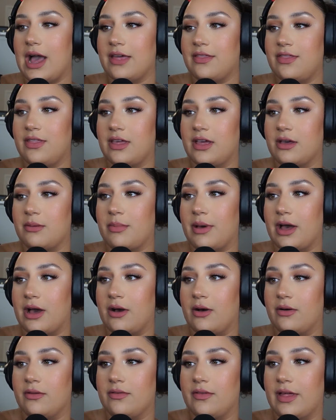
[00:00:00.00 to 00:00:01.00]
think
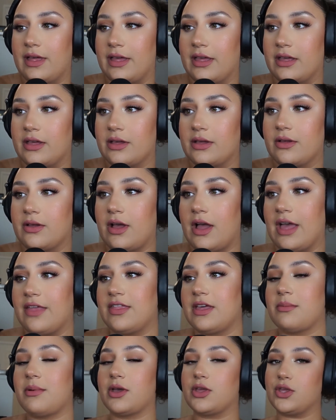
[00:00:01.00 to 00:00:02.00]
about
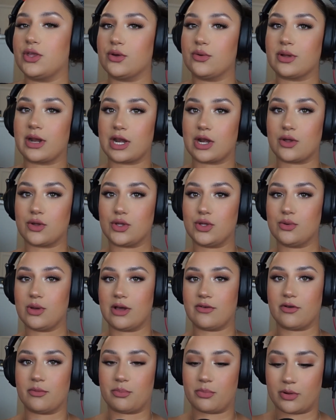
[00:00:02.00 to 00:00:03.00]
you, and I know you
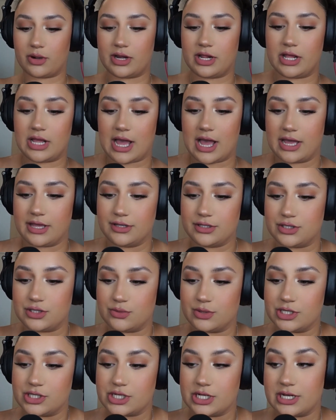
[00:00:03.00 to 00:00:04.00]
have a pretty high
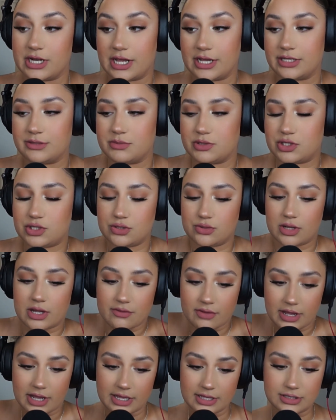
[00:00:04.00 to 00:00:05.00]
intuition. I too have
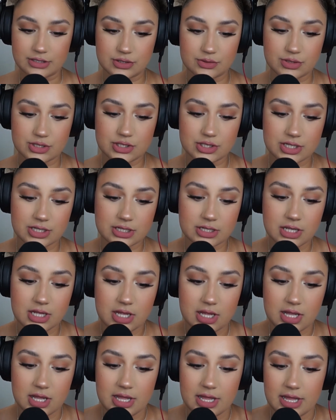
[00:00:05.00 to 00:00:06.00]
a high intuition,
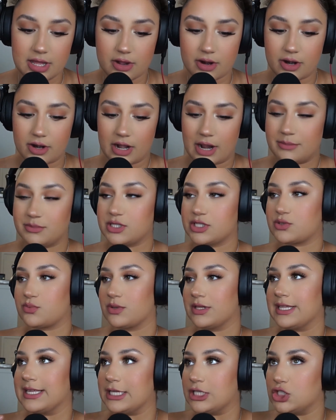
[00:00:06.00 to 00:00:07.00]
or I'm just
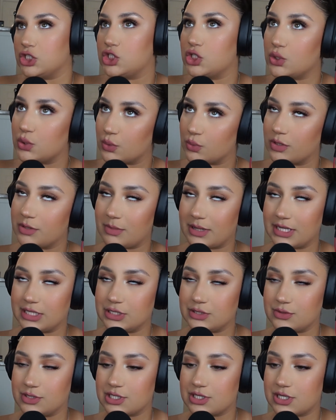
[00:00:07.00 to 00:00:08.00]
really in tune with my
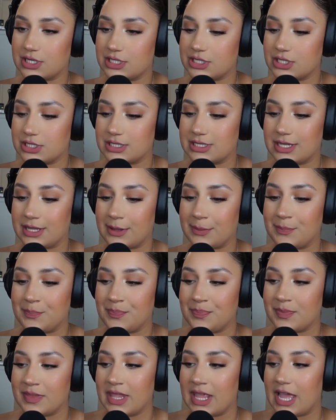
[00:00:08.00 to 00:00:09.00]
intuition, I should say.
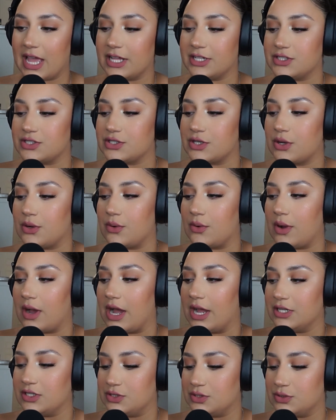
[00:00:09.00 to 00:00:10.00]
And so
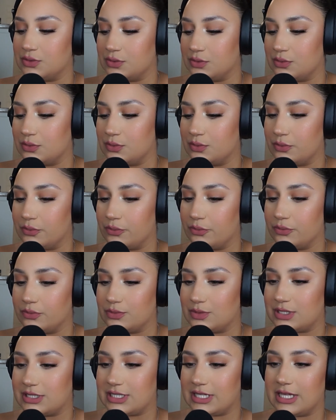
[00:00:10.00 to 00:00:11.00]
I do
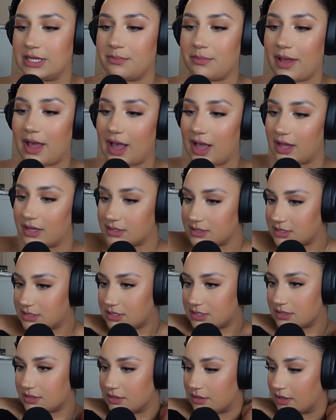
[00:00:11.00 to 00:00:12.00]
see
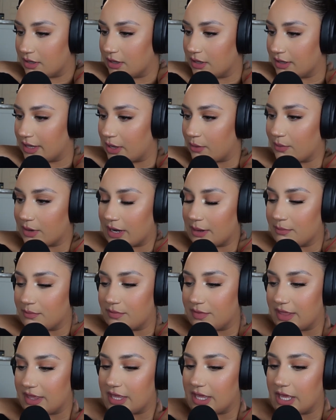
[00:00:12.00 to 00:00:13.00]
past when I'm
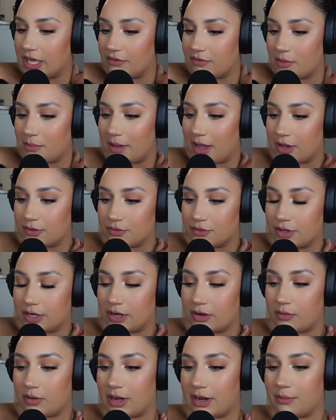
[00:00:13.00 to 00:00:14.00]
thinking of a boundary
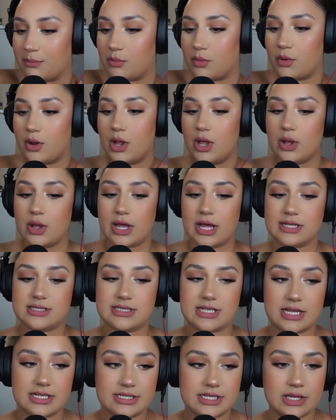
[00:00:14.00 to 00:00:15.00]
or I'm
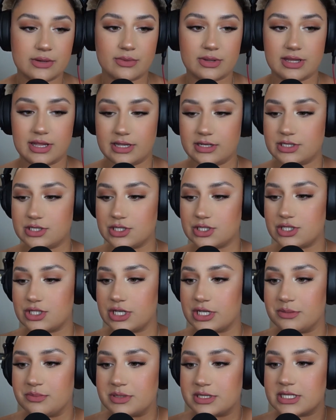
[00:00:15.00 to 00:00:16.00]
assessing
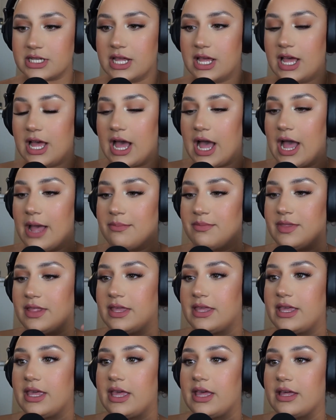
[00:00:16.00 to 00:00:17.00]
relationships, I'm
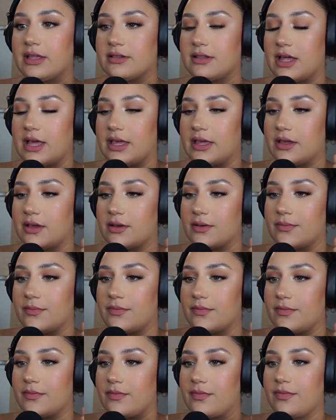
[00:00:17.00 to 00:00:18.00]
thinking like,
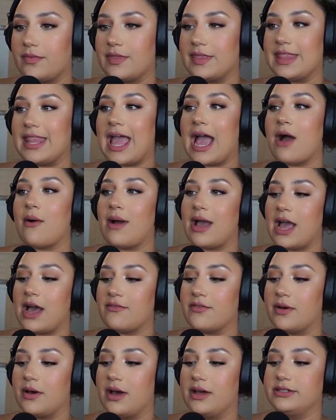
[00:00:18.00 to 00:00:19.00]
now I
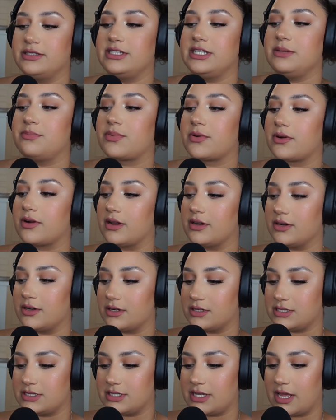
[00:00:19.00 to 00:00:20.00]
have a deeper
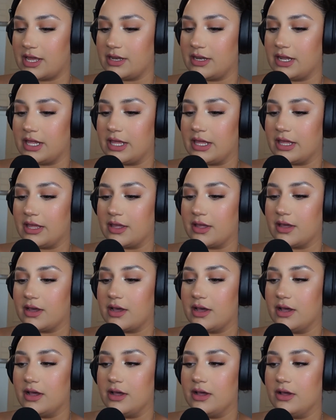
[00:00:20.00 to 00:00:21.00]
understanding
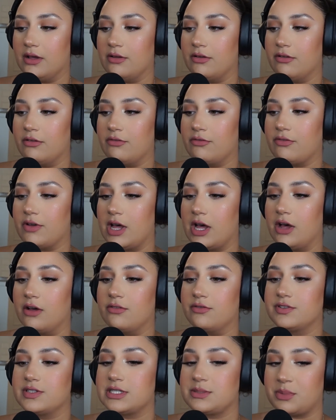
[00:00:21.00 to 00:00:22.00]
of
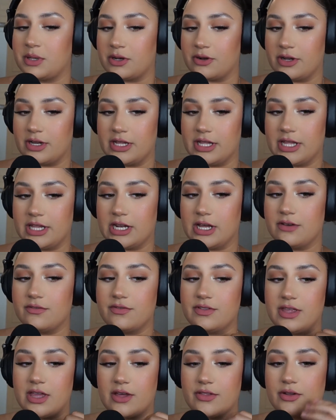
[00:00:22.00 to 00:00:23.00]
spirit and of
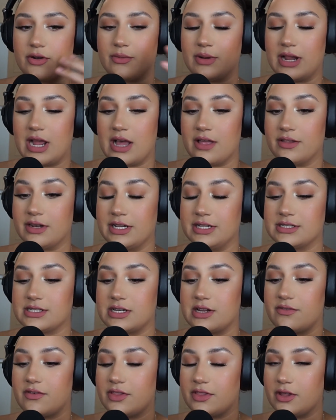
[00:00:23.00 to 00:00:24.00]
the other realities and
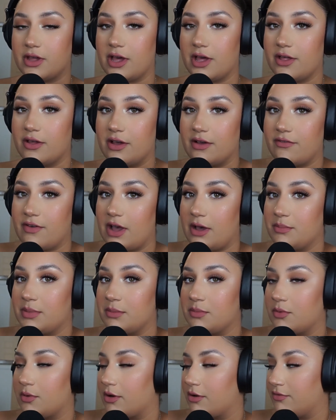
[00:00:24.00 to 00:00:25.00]
of how
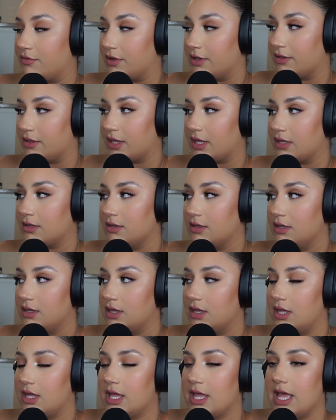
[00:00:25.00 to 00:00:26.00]
people are feeling.
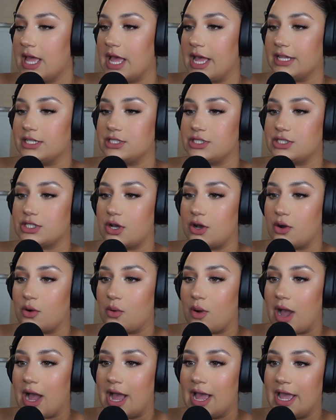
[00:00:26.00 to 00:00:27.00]
And
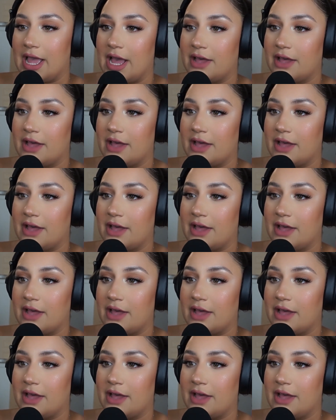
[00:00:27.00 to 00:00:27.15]
so I